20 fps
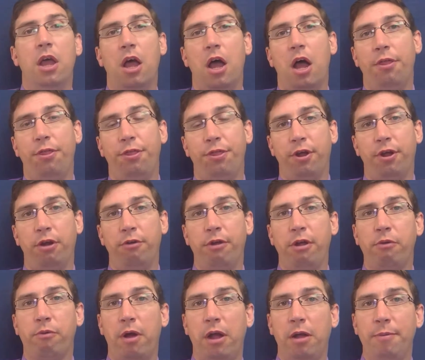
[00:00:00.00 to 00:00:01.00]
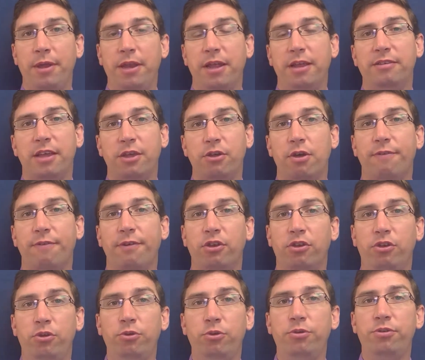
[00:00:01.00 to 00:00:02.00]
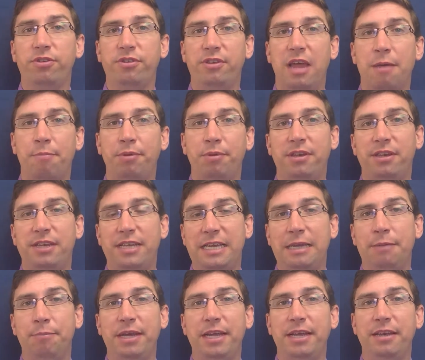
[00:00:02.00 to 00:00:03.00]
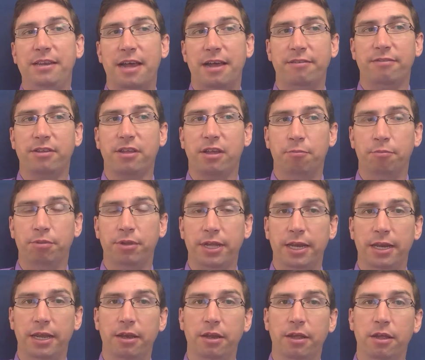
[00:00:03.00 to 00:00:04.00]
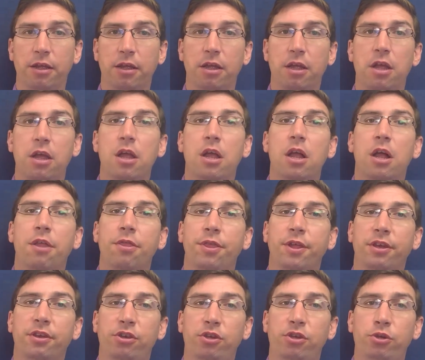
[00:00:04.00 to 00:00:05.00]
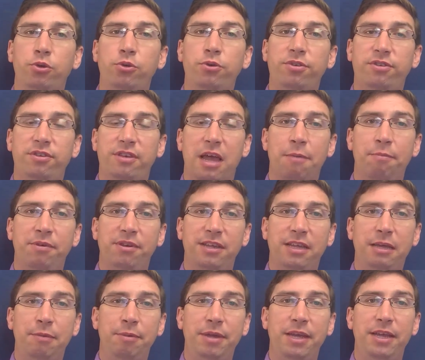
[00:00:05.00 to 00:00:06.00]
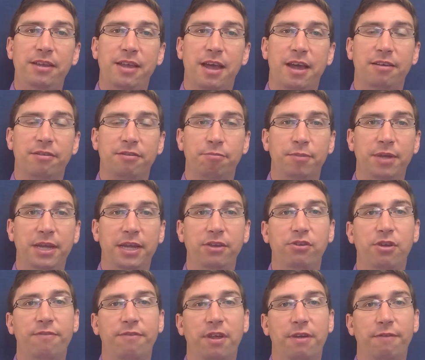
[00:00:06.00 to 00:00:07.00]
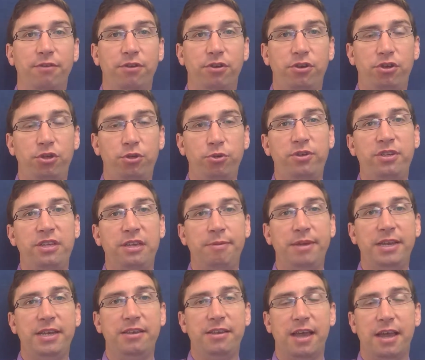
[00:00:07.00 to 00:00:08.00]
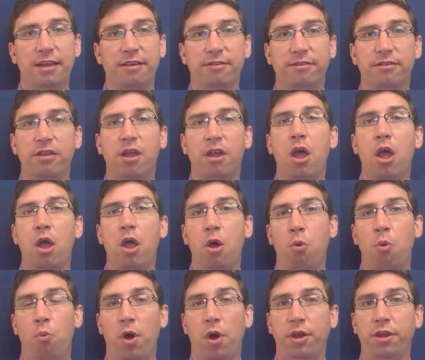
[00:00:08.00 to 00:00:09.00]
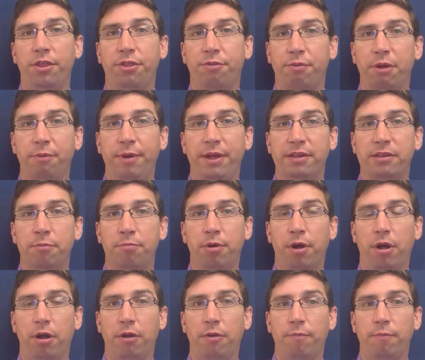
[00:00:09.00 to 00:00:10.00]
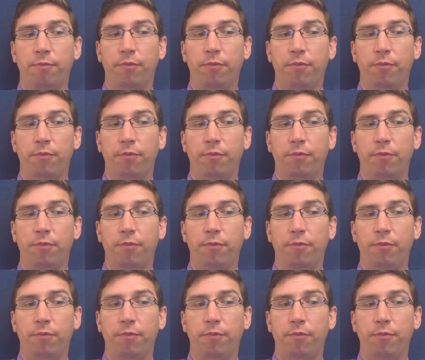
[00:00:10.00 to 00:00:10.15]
A third requirement is that you have a 2-step TB test completed. The 2-step TB test means you have to have 2 TB tests 1 to 3 weeks apart.